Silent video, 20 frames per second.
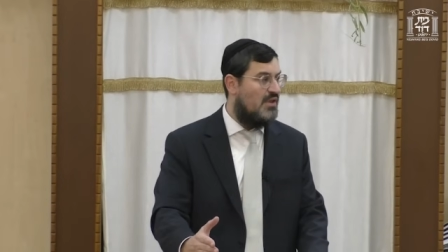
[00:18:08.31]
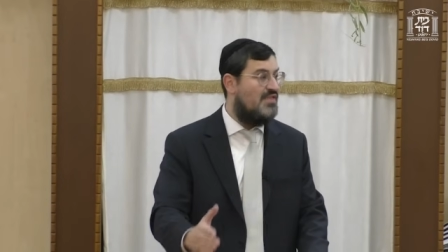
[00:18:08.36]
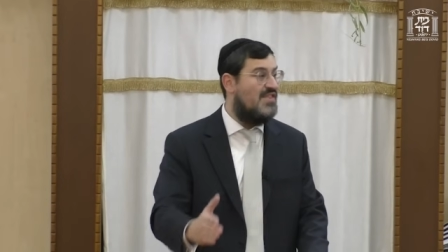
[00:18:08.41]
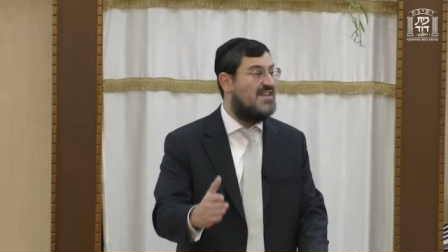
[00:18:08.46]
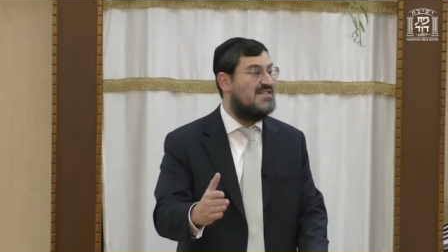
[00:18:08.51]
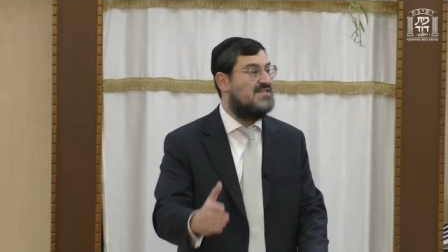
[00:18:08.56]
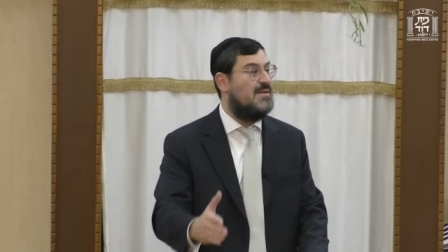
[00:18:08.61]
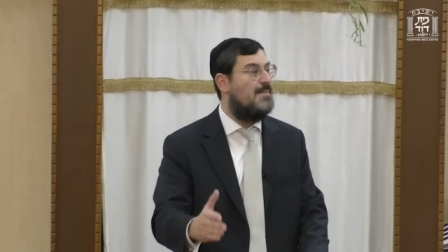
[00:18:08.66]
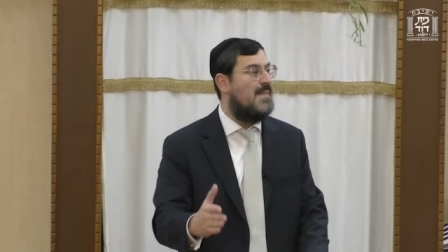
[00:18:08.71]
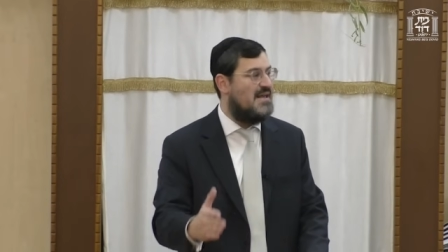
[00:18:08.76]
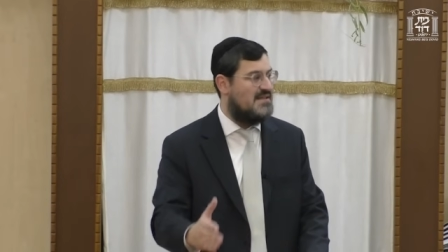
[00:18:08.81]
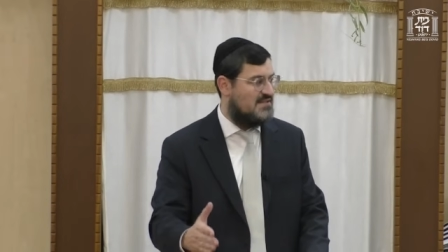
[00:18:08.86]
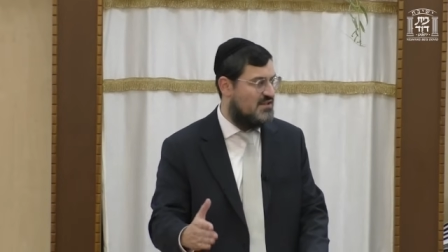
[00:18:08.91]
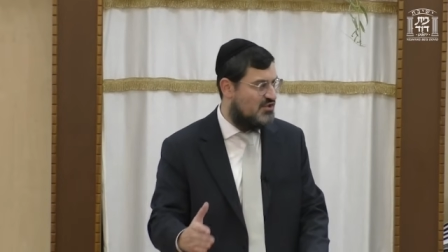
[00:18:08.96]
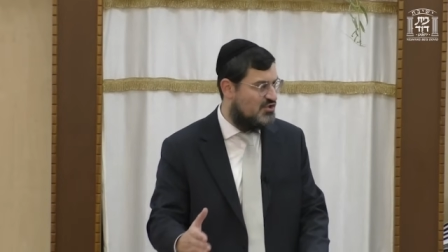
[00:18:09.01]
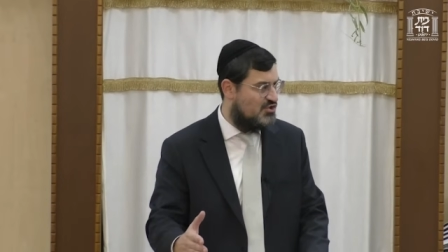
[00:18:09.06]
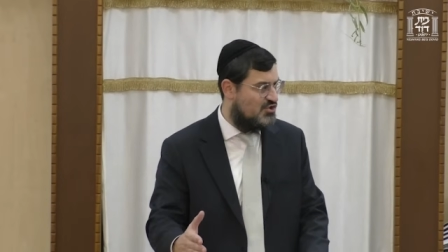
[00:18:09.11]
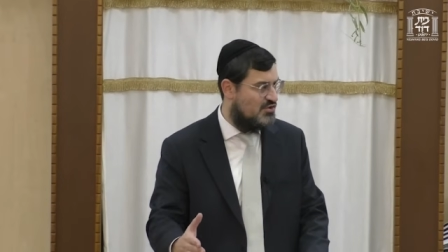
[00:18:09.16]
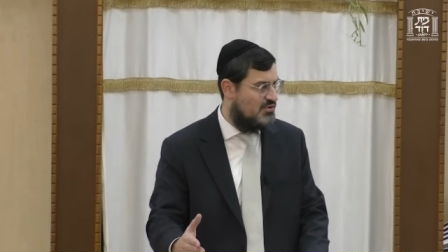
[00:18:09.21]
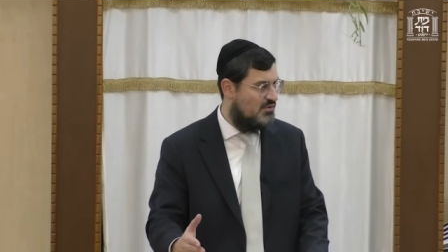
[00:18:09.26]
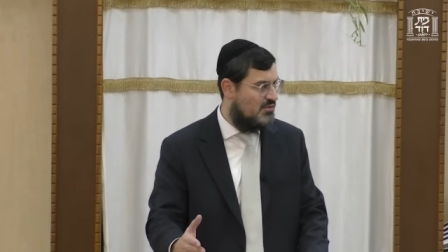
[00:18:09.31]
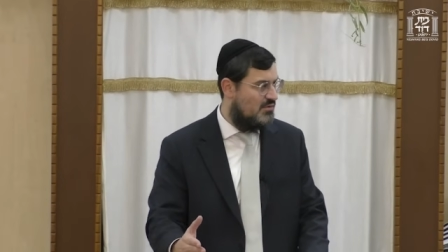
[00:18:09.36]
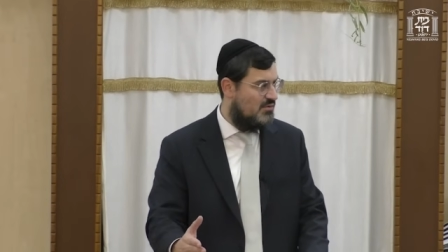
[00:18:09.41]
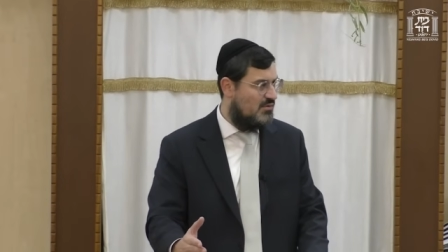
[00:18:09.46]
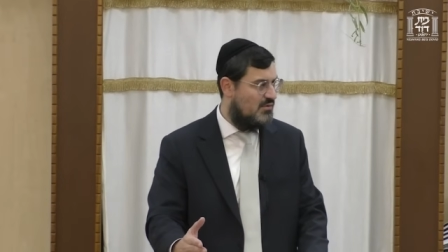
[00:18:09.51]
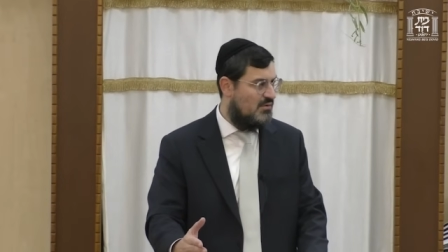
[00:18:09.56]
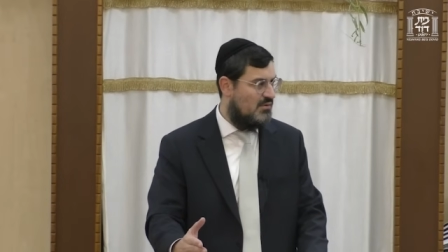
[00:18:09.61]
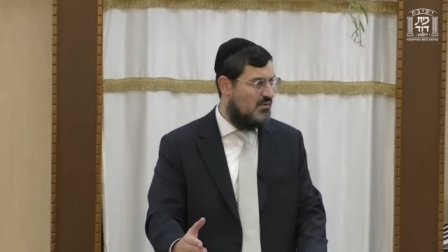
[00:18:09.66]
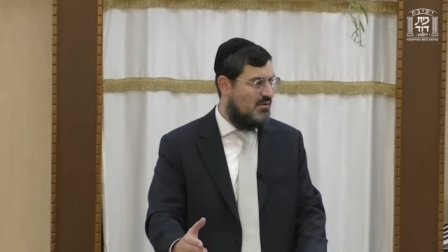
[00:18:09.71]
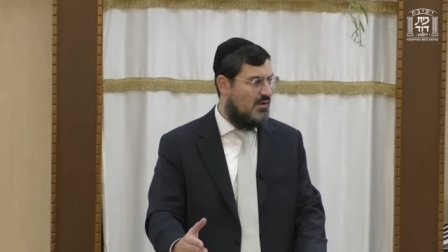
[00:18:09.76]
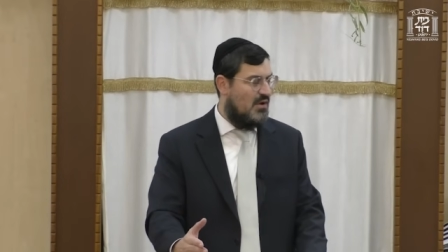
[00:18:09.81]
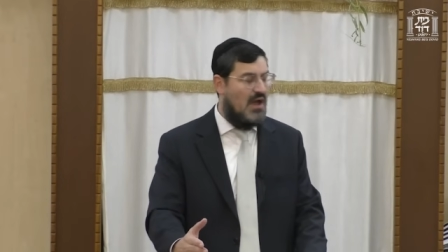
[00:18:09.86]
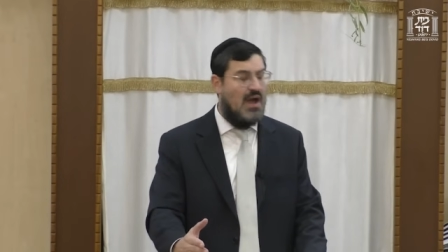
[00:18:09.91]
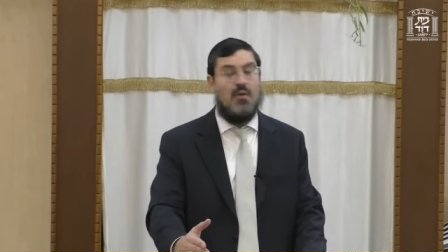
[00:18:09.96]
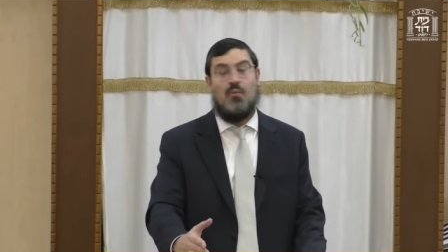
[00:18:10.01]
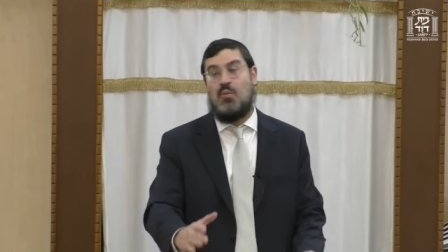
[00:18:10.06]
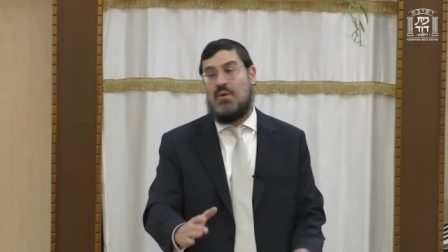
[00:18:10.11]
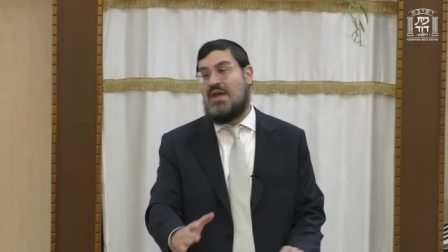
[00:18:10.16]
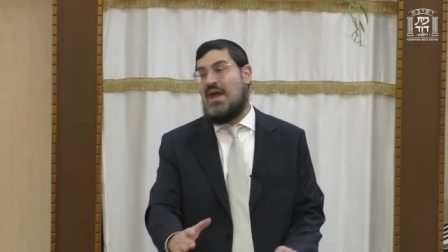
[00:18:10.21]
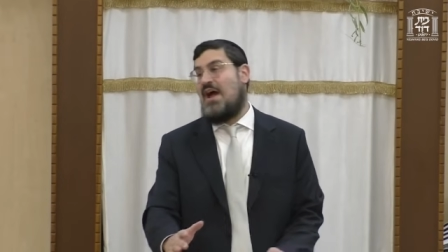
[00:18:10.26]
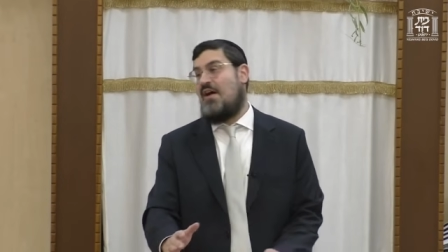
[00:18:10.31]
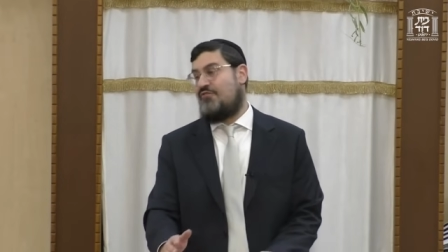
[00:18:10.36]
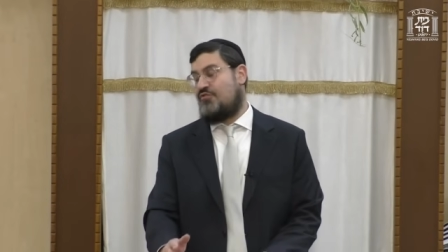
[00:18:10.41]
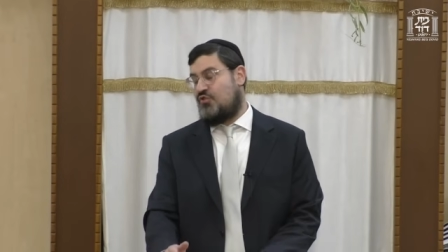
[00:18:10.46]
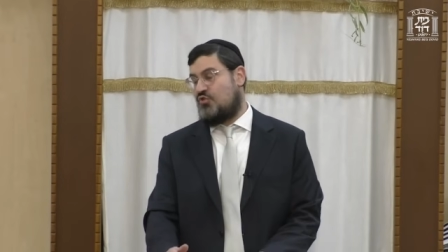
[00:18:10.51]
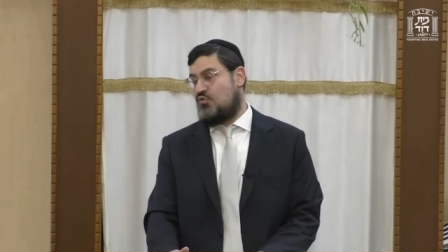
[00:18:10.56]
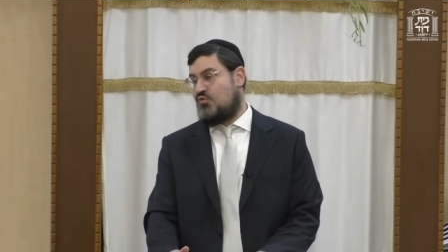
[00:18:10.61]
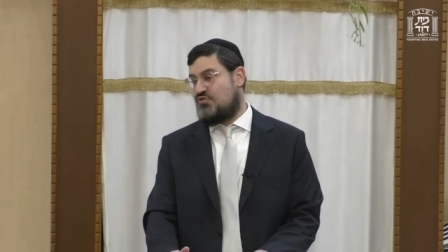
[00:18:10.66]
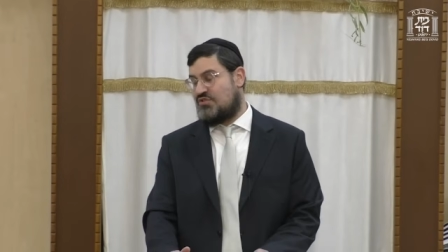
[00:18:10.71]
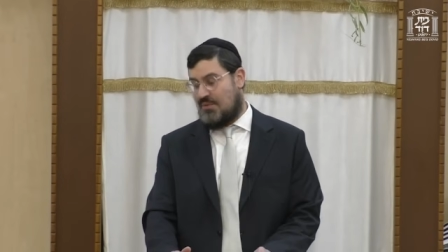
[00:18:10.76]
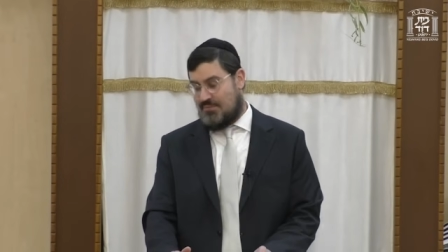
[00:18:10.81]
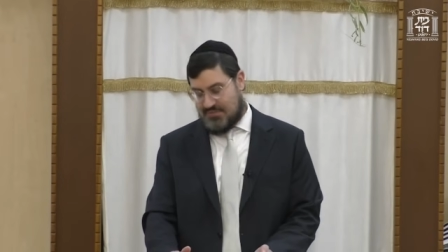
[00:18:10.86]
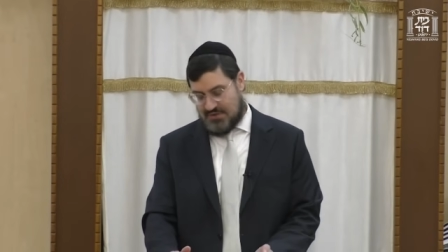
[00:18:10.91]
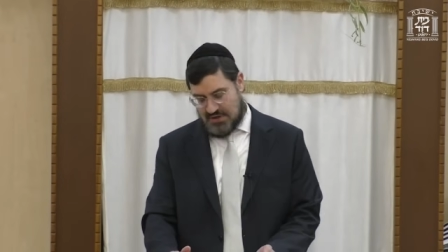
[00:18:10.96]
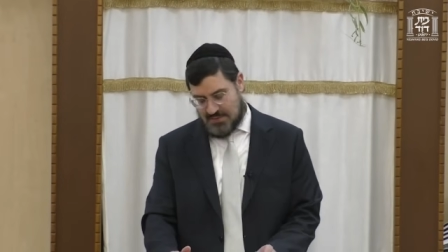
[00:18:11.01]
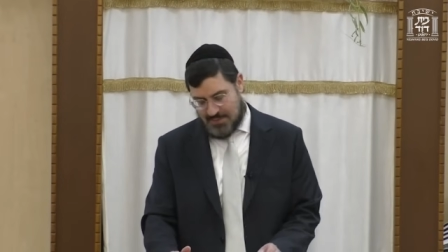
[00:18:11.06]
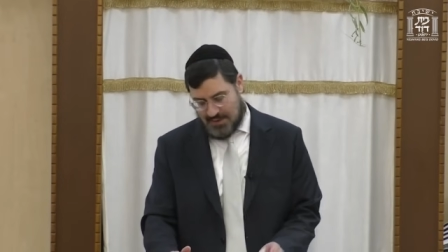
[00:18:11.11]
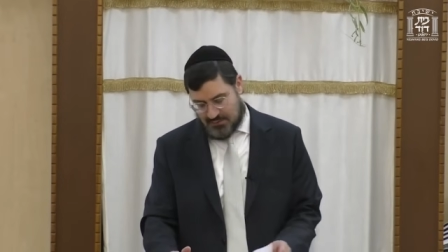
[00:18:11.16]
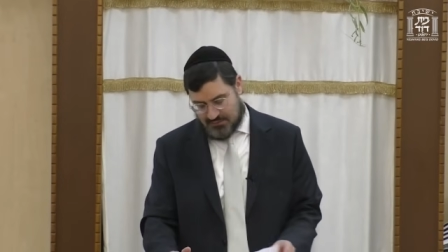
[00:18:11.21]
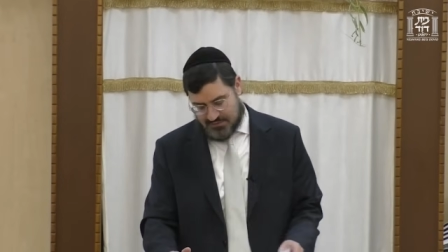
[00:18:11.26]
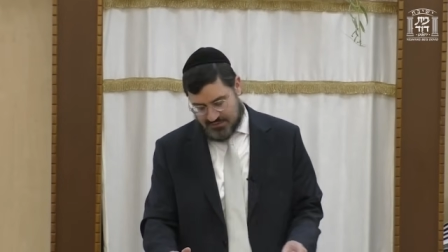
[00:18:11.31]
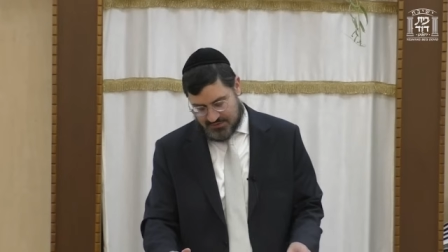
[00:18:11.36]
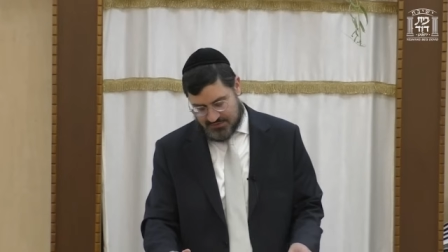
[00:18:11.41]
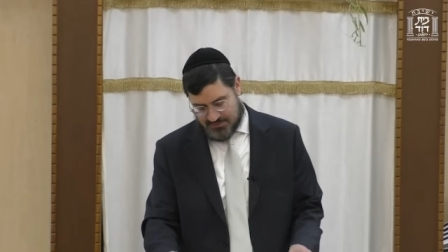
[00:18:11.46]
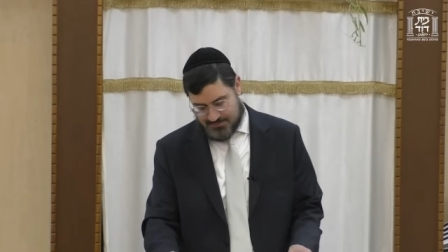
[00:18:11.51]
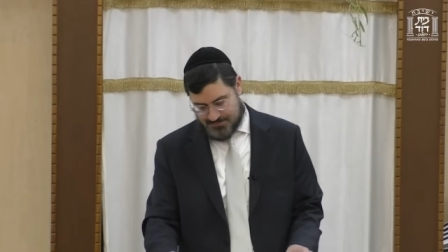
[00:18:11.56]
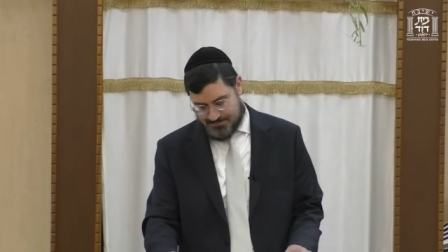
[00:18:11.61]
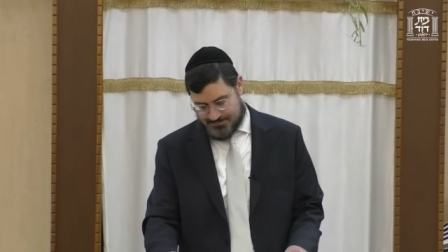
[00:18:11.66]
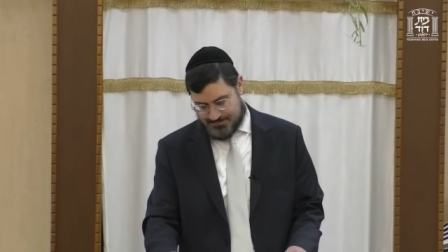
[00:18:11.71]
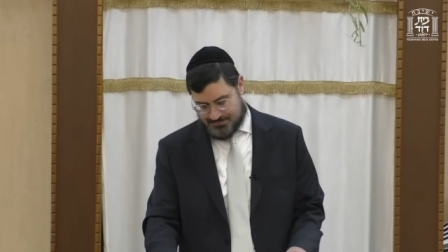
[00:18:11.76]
there's a message. And we have to do something about it.